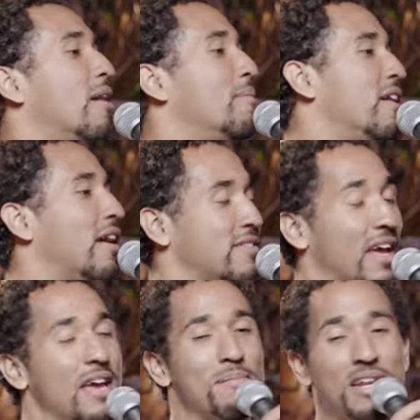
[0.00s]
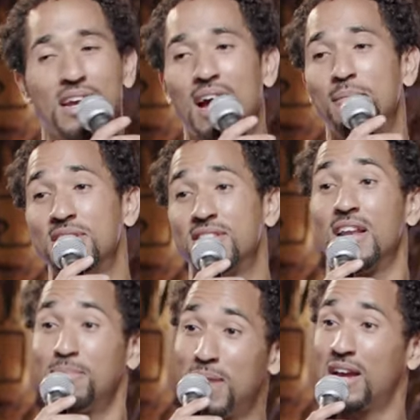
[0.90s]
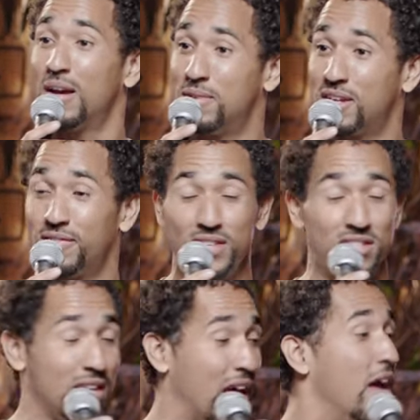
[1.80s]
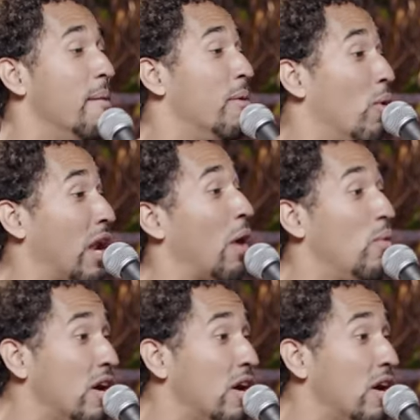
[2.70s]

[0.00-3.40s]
come here as an 8-minute comedy set. I'm not coming to convince you that. But what I